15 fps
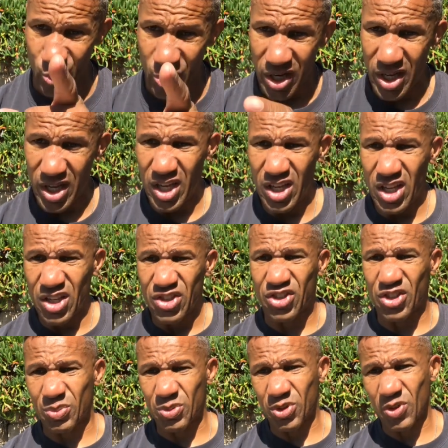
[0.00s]

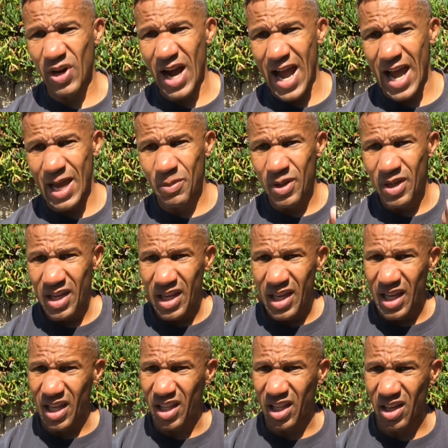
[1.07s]
subscribe and click on
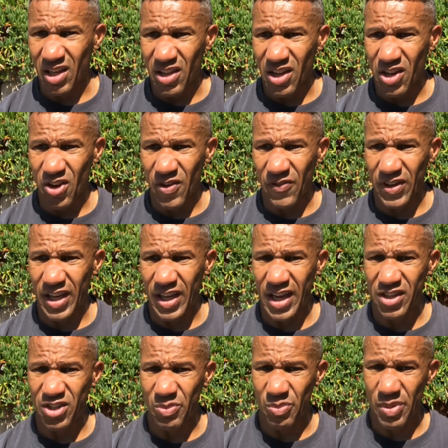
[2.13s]
the notification
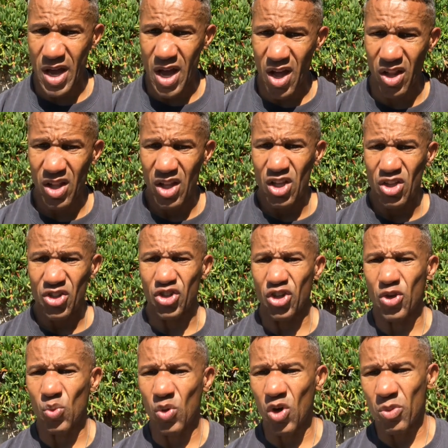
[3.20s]
bell so you won't
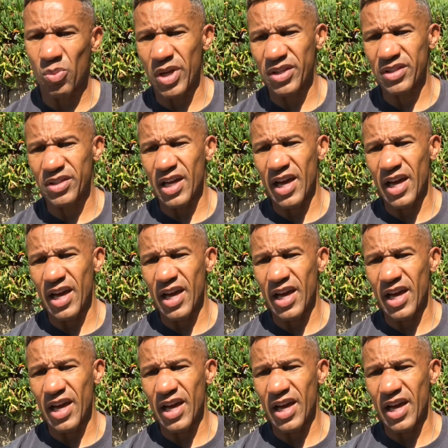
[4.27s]
miss anything.